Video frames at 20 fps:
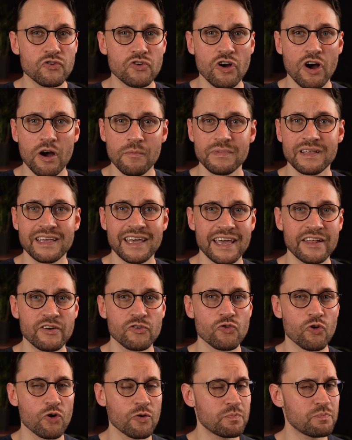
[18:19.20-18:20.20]

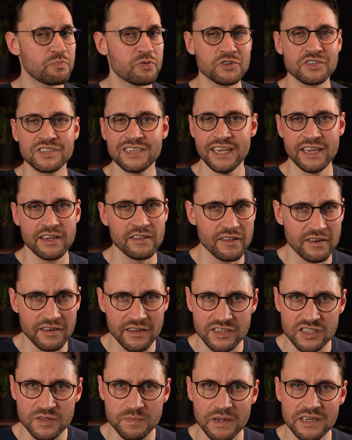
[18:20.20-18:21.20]
complicated or particularly
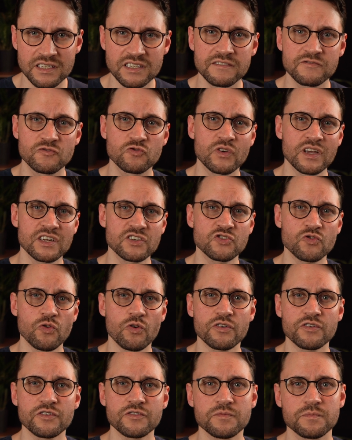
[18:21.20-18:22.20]
expensive to get
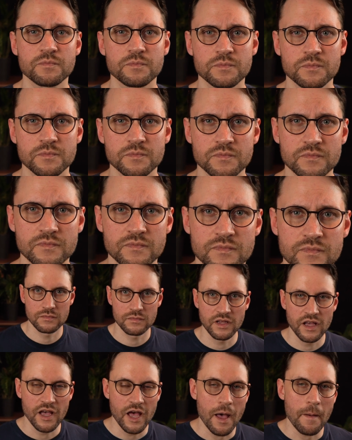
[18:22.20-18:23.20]
started.
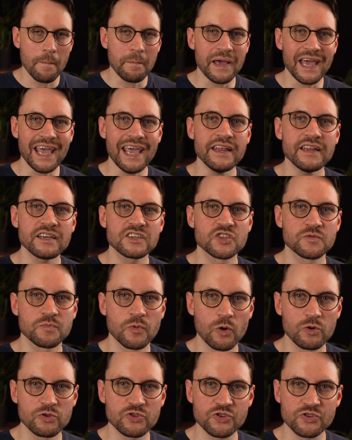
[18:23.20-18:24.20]
Paid
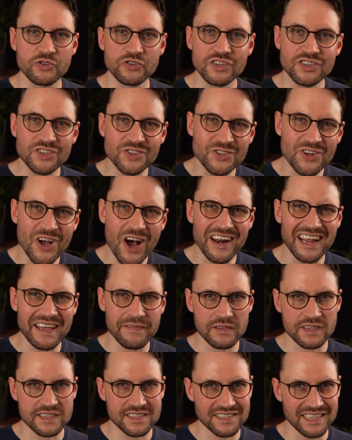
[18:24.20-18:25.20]
exposure does not have
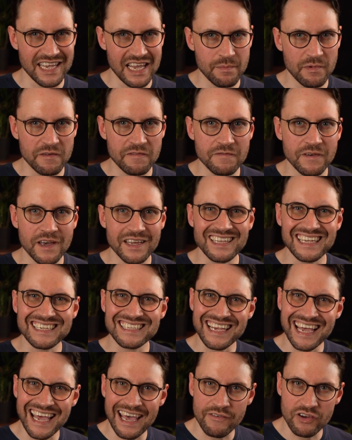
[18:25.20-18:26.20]
the same effect as
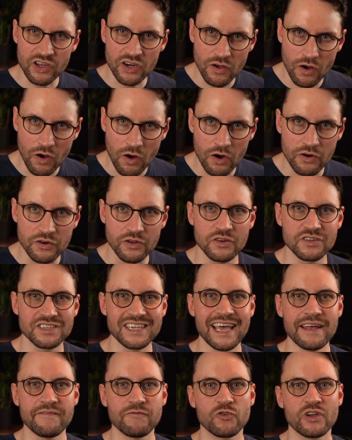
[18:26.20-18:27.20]
having an audience
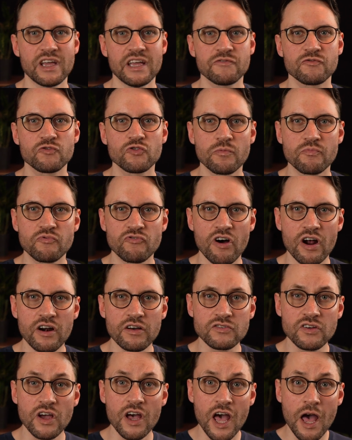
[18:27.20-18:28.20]
advocate for your
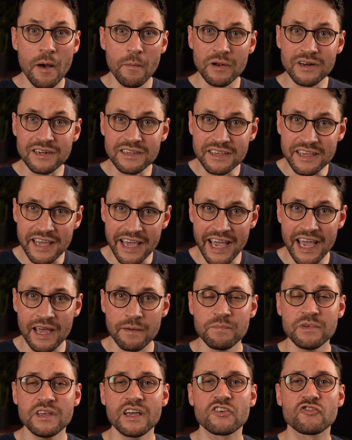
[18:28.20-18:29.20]
product, but it can
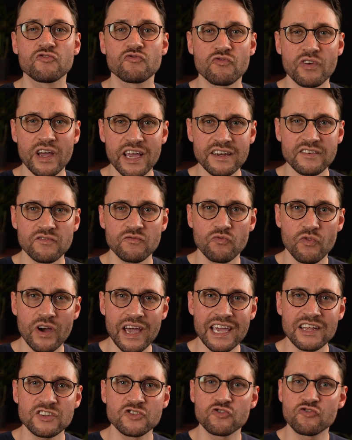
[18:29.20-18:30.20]
be a great
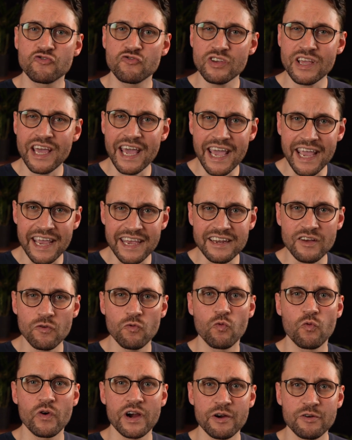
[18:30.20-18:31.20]
way to create
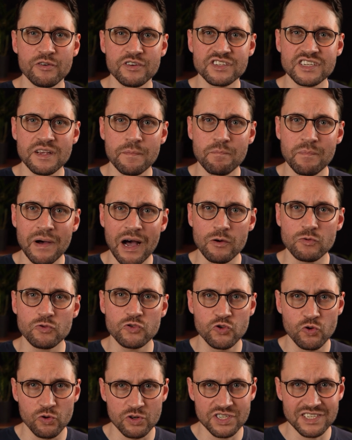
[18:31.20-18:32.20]
awareness about
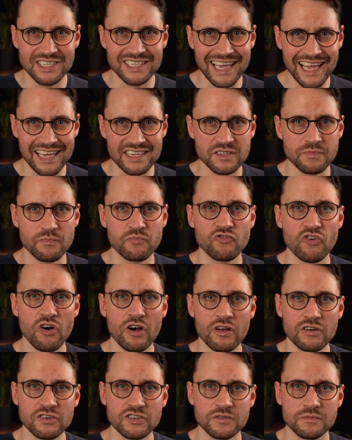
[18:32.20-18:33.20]
your SaaS
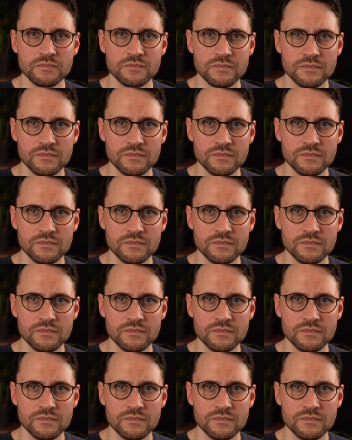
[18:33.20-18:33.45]
product.